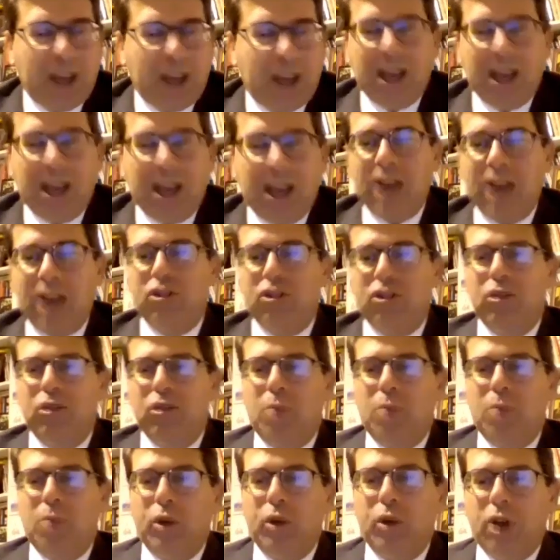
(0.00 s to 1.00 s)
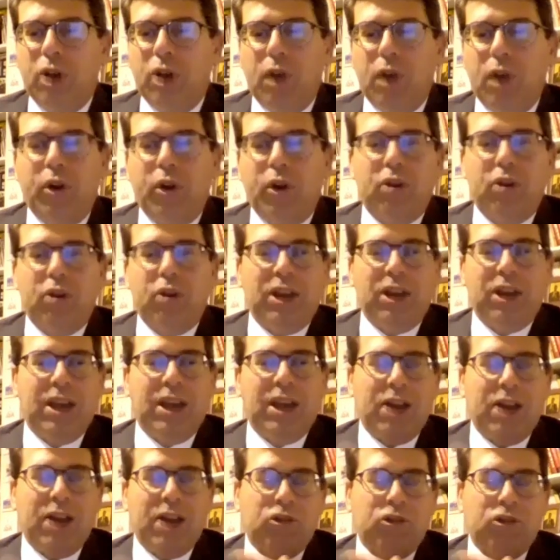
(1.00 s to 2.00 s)
actions in Moldova or taking
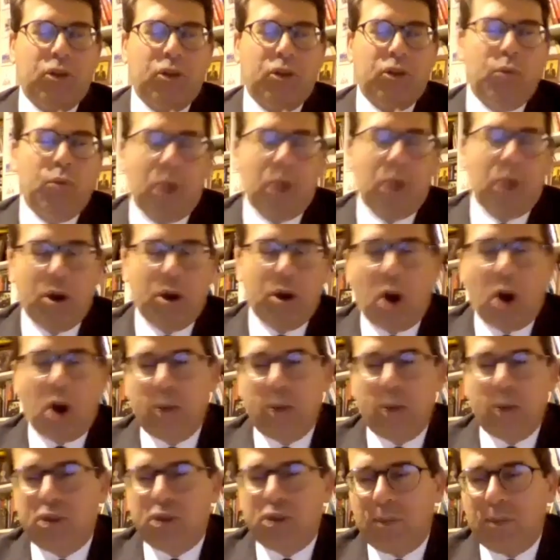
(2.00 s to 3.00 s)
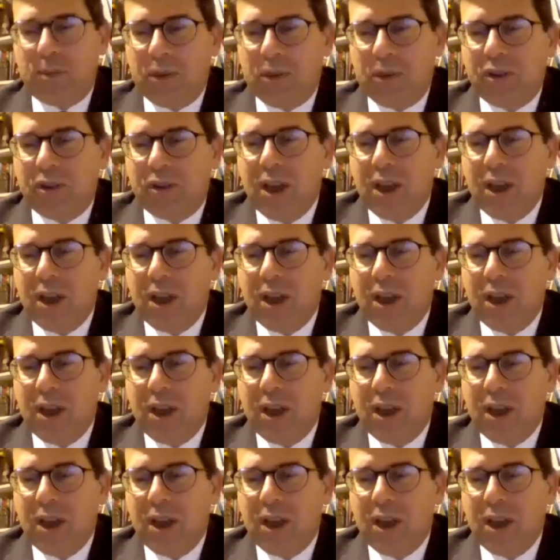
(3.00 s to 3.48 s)
actions on arms shipments.